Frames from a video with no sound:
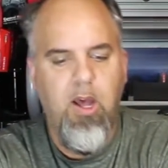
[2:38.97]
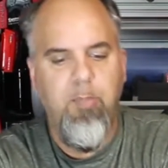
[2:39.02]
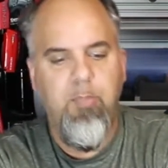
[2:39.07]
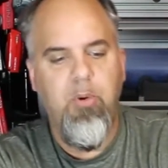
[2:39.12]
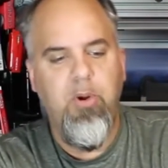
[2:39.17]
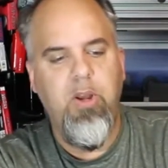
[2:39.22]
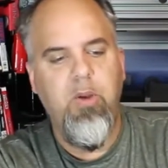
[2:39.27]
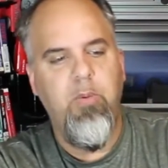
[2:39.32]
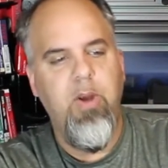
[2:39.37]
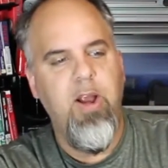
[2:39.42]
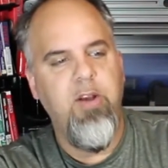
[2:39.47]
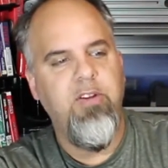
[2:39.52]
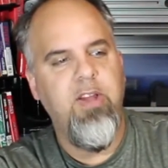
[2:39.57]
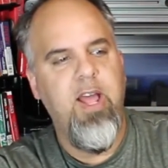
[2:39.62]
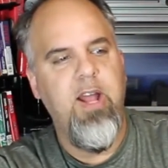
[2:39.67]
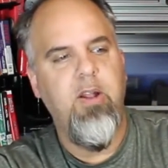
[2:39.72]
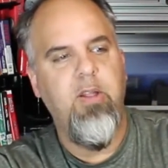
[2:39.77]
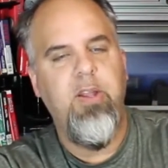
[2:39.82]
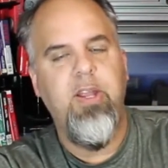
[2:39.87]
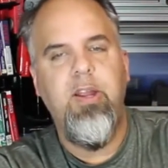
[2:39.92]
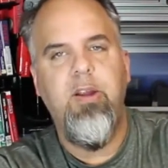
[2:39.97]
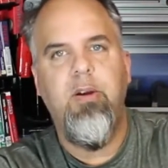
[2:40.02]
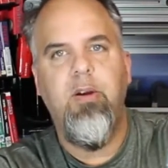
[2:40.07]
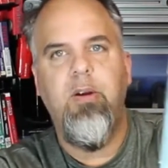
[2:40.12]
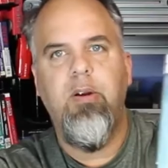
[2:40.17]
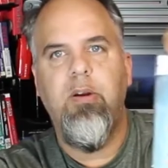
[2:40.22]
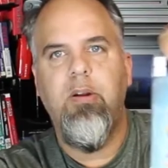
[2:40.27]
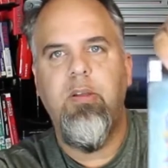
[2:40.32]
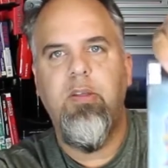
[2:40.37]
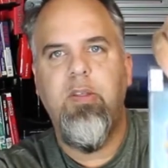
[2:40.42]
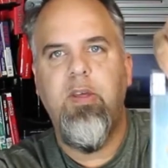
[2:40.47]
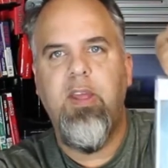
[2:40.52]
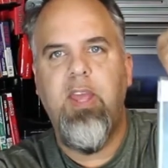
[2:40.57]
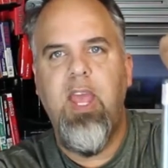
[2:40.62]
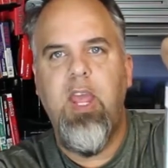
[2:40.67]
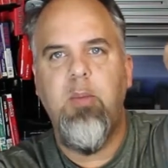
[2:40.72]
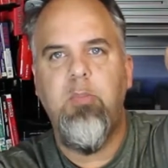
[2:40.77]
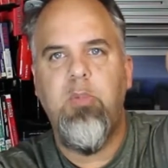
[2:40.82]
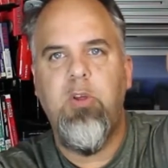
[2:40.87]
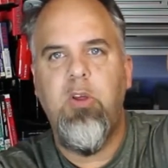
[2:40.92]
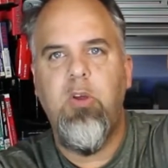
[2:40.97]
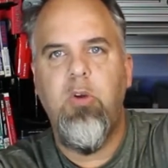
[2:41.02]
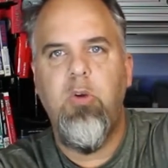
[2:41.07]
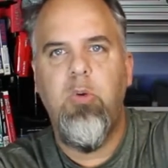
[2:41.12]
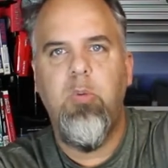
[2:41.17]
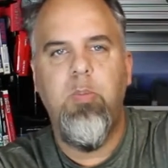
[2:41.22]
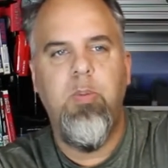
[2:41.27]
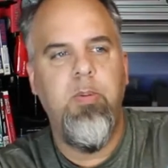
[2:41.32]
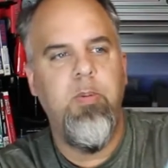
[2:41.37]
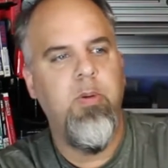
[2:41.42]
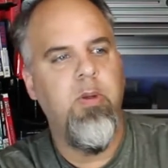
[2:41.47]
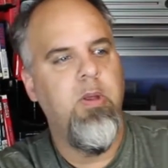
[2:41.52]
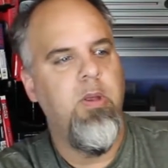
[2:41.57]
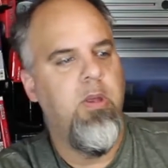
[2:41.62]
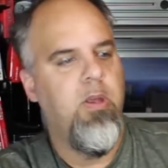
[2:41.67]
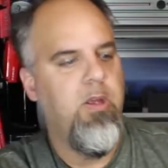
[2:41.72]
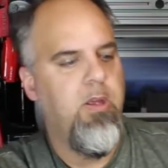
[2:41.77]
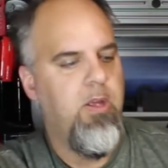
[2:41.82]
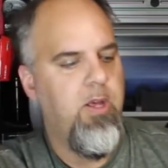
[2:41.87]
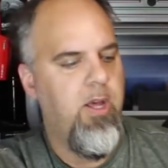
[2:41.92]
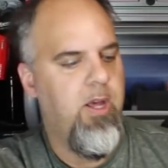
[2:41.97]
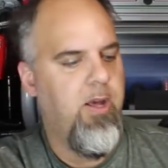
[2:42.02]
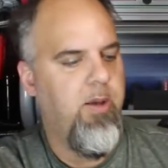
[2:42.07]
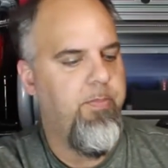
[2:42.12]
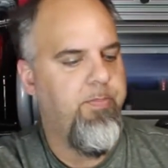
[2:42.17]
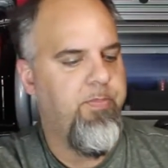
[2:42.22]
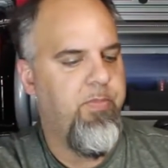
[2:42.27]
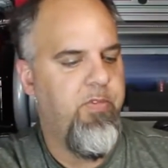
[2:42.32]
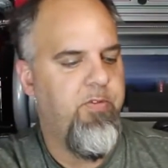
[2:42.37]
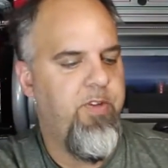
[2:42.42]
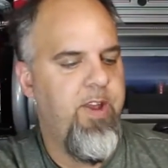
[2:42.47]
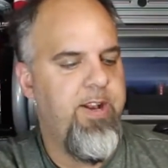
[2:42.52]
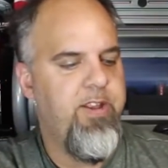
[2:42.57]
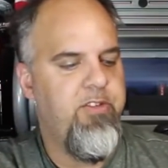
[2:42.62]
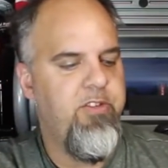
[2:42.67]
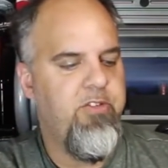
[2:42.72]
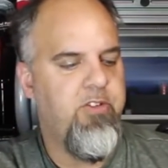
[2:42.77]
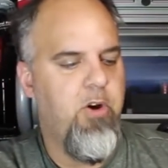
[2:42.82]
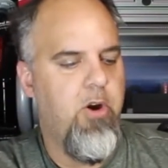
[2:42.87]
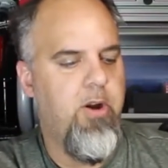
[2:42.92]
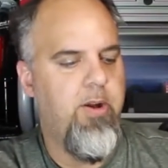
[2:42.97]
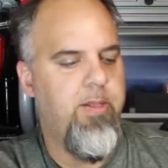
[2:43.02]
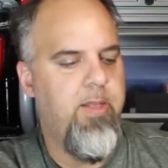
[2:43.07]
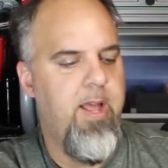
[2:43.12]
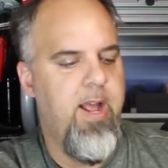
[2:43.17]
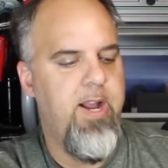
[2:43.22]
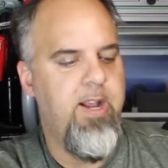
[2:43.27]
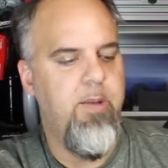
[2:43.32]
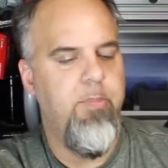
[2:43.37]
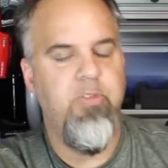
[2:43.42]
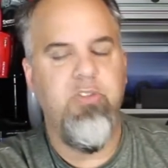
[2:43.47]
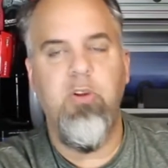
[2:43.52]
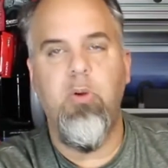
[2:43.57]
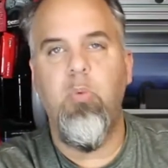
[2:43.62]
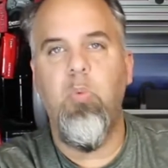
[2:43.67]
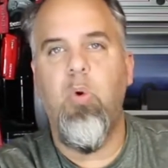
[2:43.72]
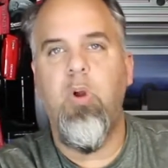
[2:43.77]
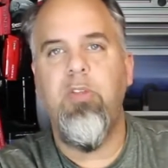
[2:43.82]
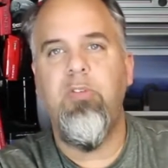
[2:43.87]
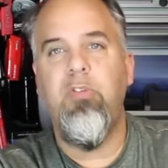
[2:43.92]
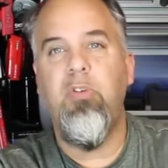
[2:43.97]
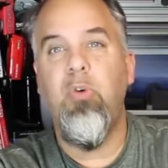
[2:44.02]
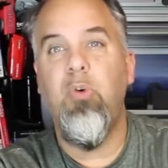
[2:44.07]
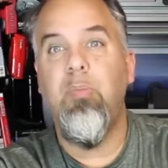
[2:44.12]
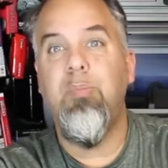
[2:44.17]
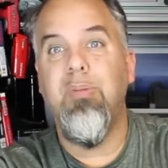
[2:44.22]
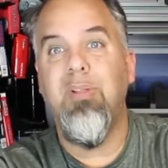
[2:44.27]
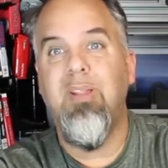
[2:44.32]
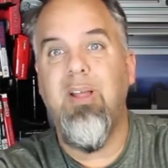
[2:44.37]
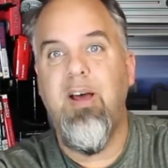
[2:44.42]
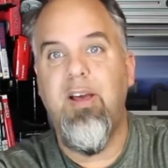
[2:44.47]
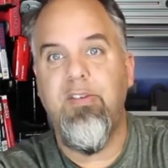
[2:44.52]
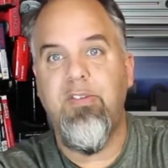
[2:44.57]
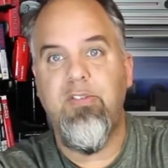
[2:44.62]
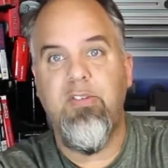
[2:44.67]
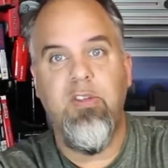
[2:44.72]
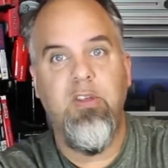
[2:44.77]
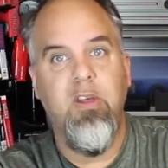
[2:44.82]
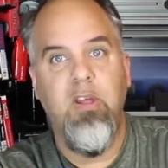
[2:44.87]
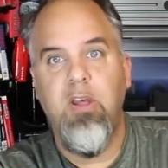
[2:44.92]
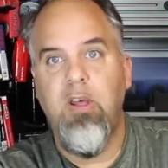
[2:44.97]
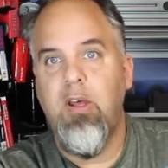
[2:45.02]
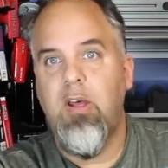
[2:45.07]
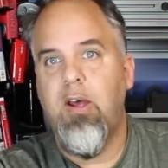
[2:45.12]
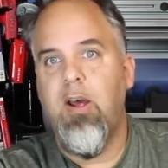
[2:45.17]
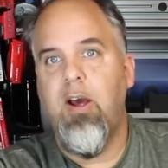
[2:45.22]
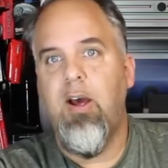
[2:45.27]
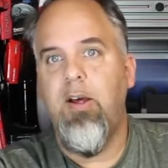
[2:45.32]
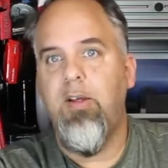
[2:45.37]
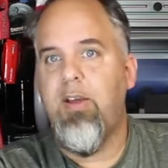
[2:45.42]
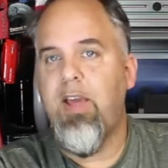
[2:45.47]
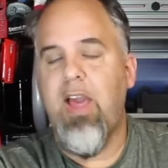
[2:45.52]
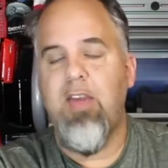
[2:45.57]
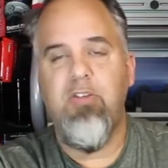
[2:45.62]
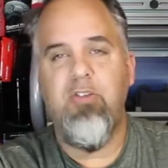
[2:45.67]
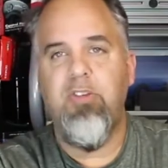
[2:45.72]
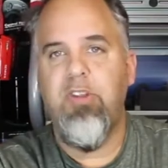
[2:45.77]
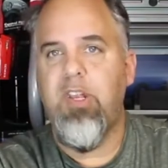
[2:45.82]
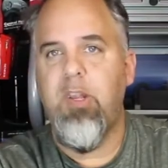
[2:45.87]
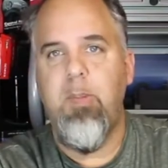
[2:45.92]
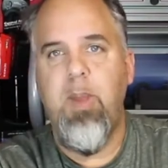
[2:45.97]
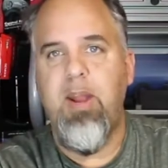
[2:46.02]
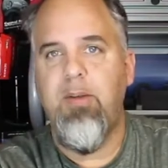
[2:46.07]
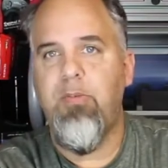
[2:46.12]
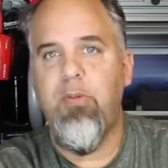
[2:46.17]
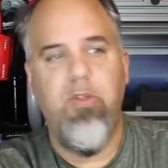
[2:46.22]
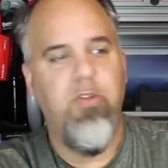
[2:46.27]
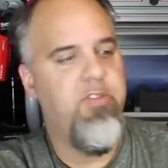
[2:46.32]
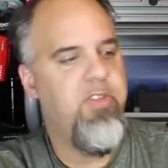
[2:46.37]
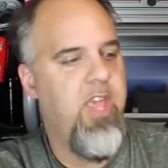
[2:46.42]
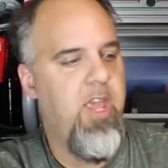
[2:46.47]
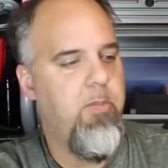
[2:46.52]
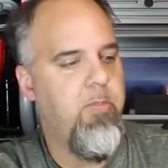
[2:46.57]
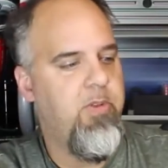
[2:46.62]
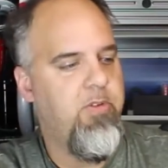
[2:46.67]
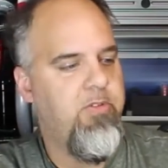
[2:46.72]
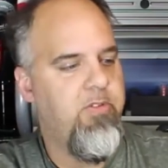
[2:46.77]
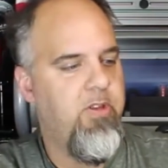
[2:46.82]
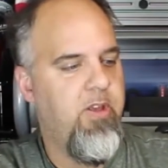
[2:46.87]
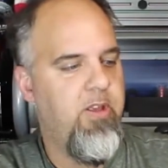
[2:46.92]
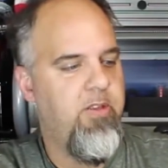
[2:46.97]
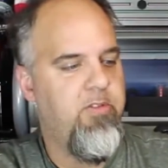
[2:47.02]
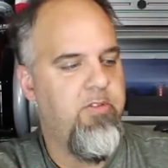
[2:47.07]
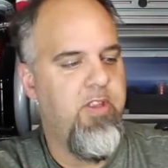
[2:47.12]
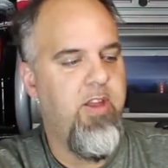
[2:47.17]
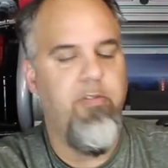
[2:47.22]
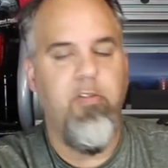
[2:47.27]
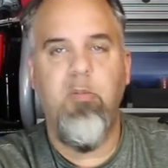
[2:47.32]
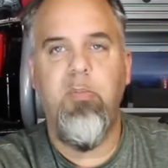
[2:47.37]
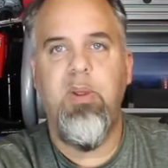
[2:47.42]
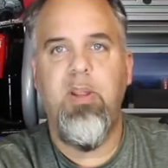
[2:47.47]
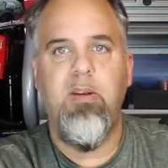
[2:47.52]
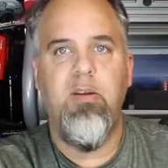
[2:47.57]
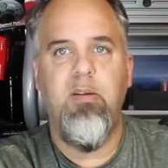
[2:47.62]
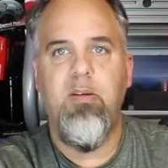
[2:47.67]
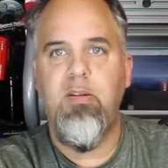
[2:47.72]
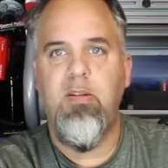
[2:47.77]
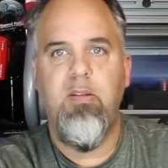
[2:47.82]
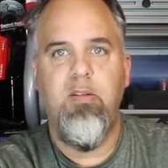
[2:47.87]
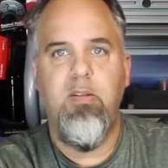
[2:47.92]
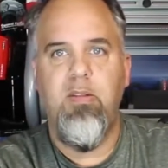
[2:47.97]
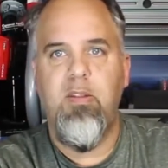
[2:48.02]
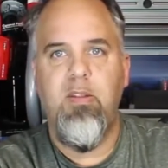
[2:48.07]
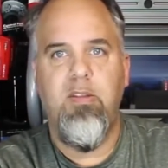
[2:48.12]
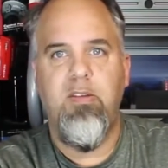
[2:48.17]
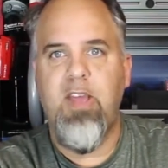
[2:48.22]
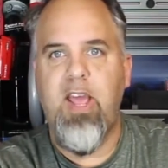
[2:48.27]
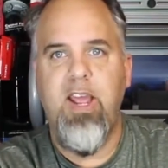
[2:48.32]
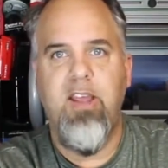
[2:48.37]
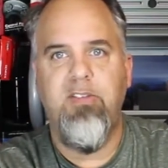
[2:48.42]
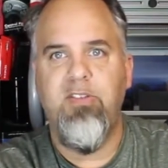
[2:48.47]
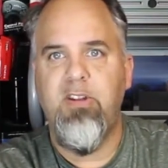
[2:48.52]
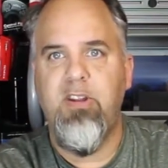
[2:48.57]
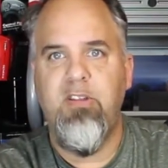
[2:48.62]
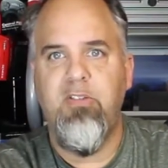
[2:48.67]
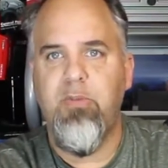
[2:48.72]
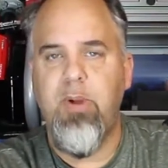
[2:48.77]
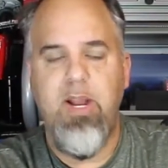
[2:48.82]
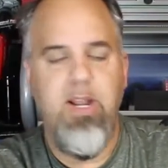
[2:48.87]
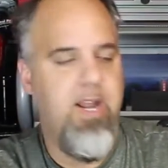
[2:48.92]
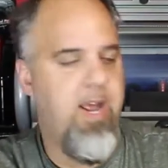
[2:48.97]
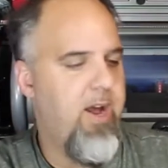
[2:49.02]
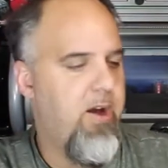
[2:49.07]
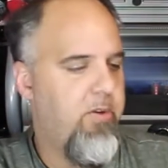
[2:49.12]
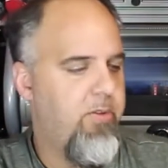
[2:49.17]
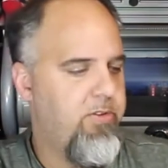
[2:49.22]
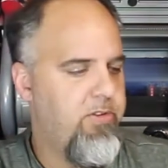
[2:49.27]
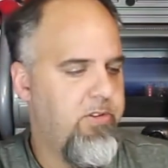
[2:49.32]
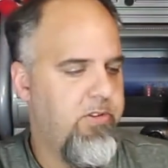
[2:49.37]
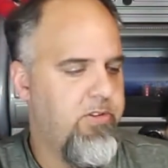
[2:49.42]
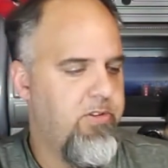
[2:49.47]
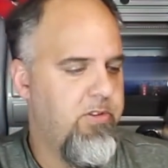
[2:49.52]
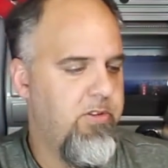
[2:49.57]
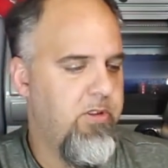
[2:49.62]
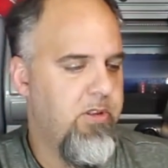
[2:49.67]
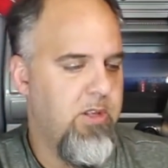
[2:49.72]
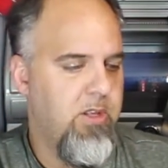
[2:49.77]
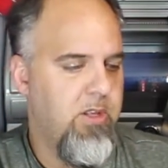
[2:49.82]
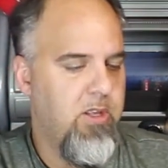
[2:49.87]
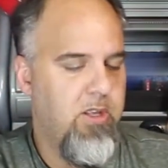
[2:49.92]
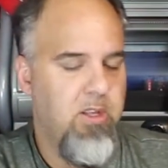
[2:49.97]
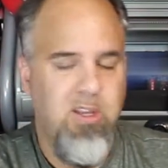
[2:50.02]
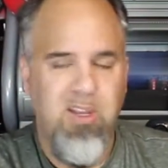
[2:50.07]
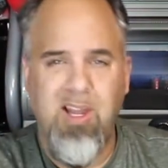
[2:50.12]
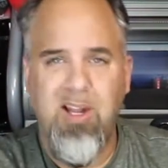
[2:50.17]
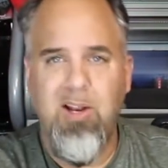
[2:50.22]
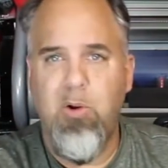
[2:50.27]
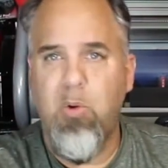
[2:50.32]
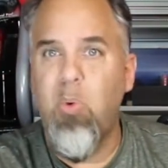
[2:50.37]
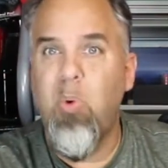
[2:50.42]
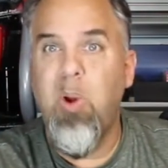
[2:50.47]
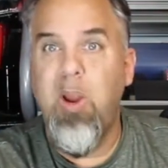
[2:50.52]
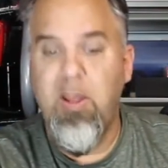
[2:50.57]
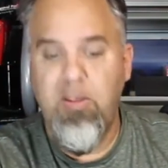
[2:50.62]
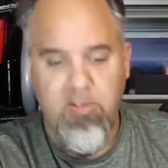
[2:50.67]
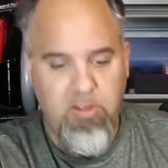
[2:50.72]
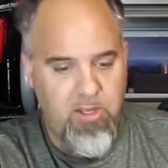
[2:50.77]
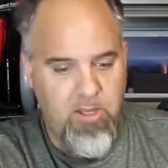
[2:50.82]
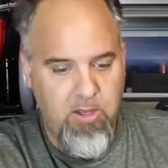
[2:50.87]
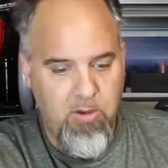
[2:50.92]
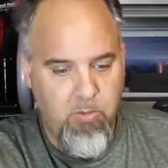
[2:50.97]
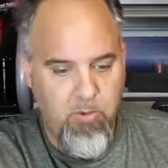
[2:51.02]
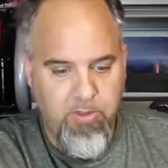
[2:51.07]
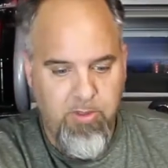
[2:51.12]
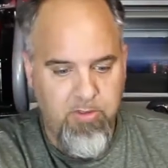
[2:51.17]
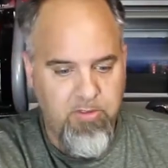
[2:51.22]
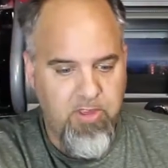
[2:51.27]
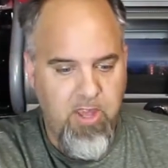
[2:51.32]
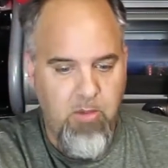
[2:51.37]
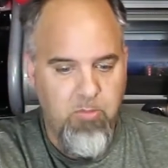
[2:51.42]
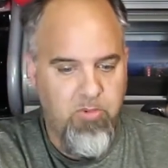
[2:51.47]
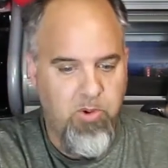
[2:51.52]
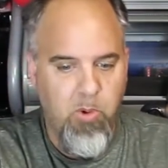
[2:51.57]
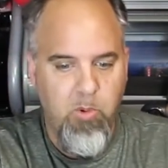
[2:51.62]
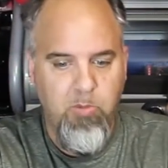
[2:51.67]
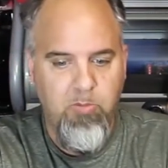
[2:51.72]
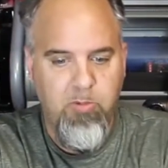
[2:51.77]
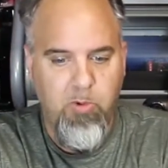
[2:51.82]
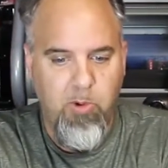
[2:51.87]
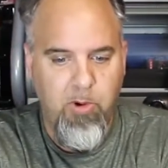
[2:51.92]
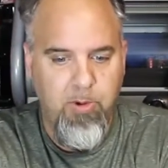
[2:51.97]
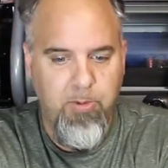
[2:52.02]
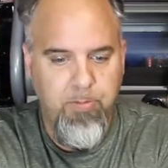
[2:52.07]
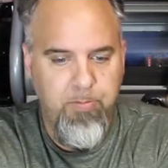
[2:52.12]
Pretty rare title here, the GameCube, Phantasy Star Online Episode 1, 2 Plus. Gosh, the demand for this game it's never been as high as it is right now. This is kind of crazy what this game's going for.